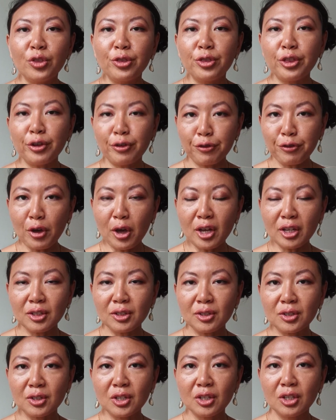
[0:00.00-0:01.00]
the
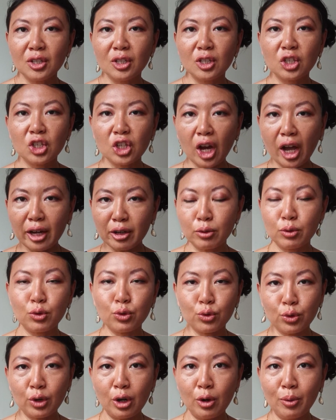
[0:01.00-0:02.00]
first childhood
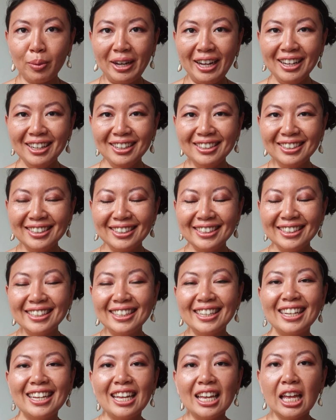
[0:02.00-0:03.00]
trauma
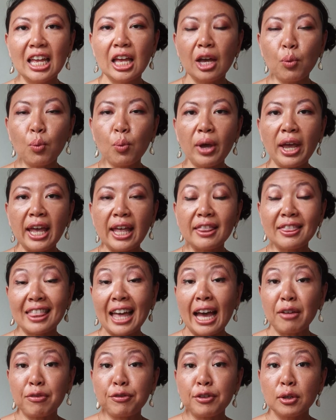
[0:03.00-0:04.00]
where
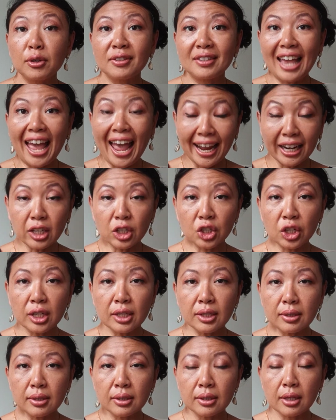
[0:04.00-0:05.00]
that feels
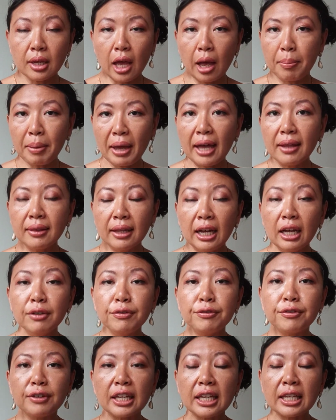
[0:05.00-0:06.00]
anxious about love
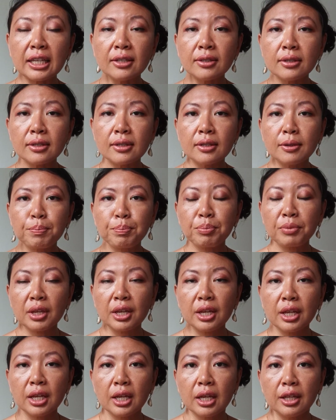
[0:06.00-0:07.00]
is
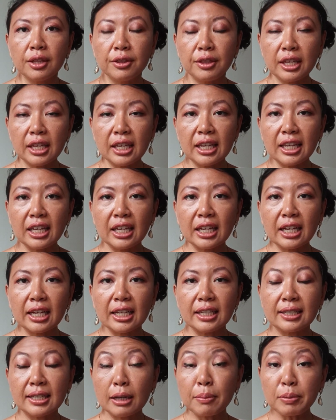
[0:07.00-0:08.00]
the
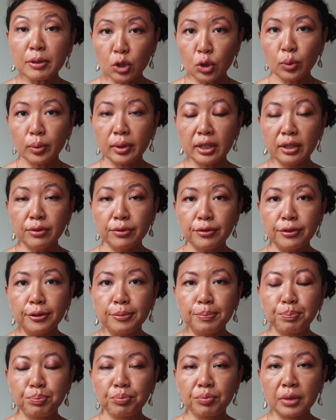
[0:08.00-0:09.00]
deep intuitive.
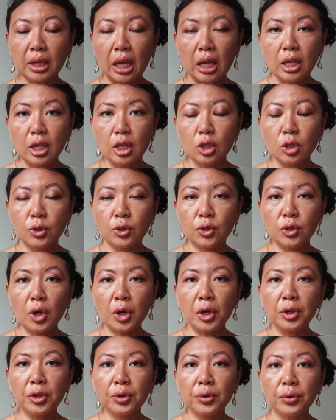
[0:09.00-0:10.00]

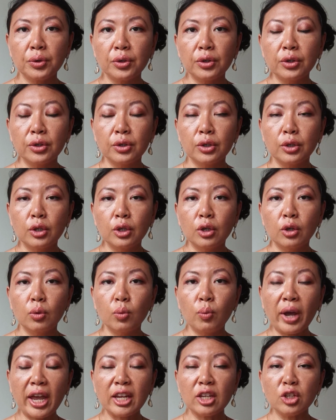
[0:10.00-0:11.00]
So
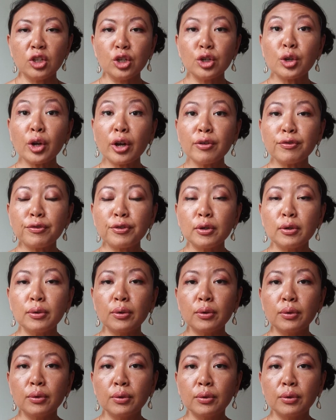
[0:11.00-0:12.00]
when you don't
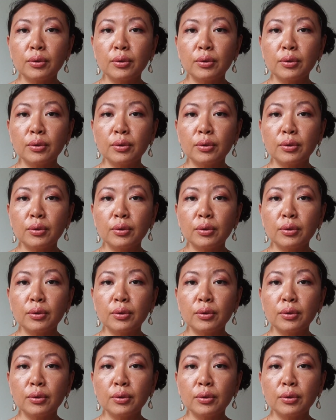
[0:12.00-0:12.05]
feel